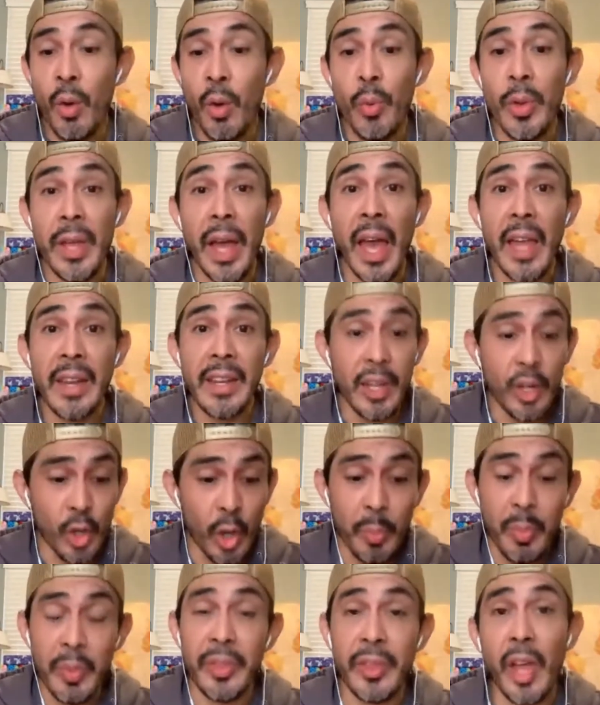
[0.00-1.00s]
we I didn't grow
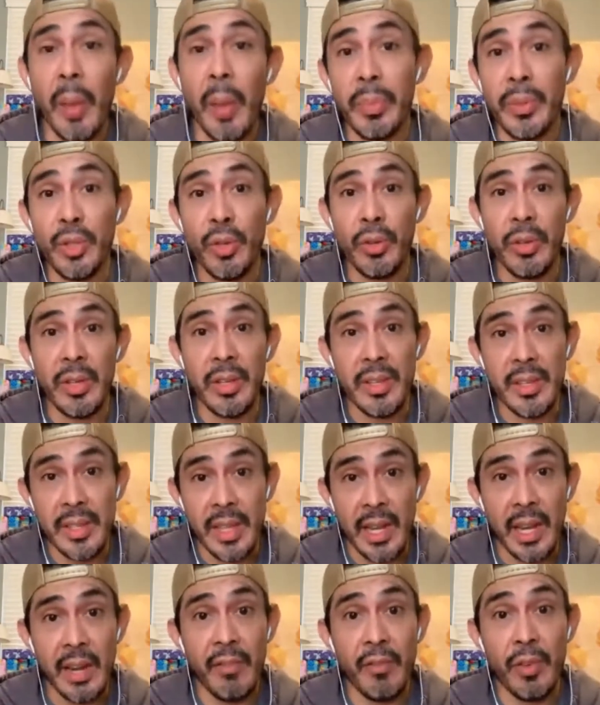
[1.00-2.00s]
up with the opportunities
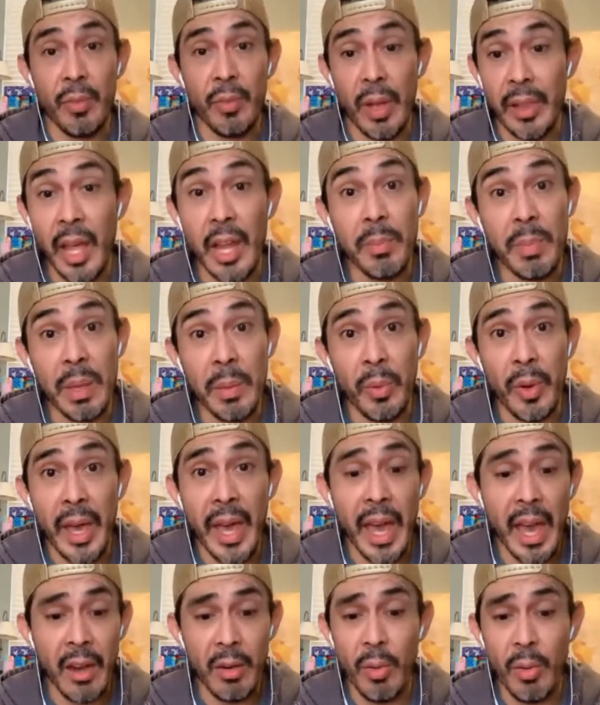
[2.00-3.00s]
that every a lot of people
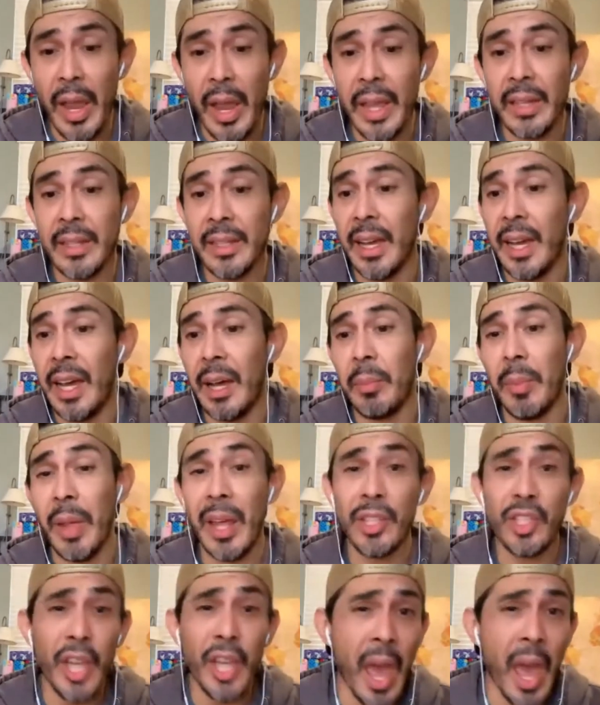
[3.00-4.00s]
had, right? Um, a lot
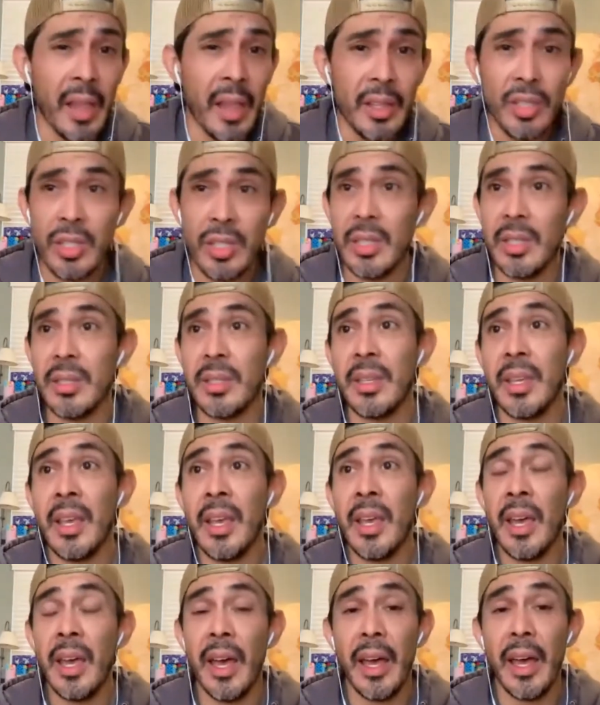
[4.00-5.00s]
of challenges,
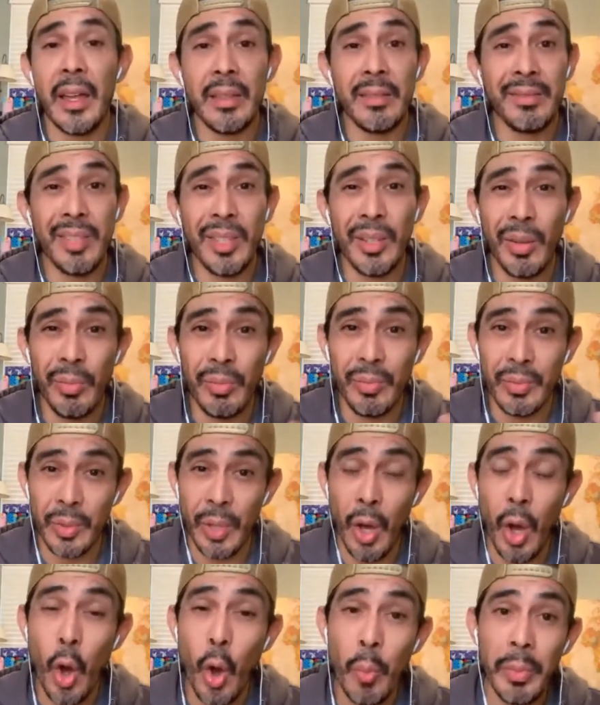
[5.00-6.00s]
uh, you know, the
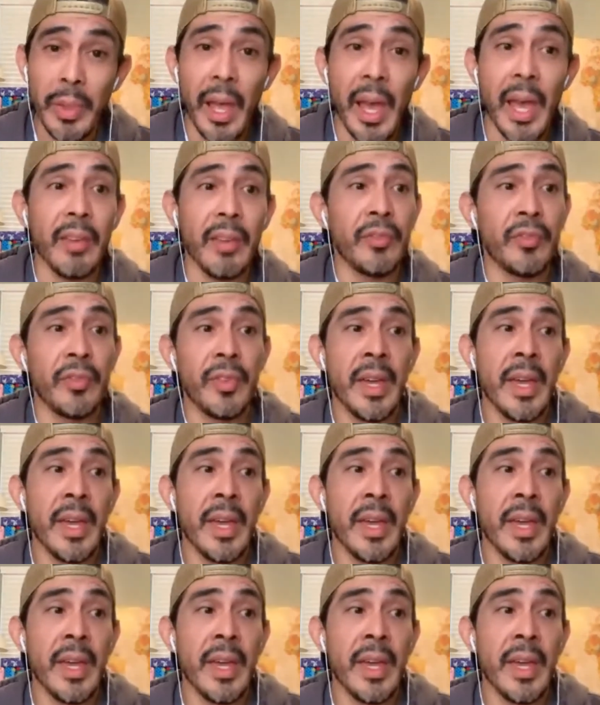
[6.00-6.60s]
home life.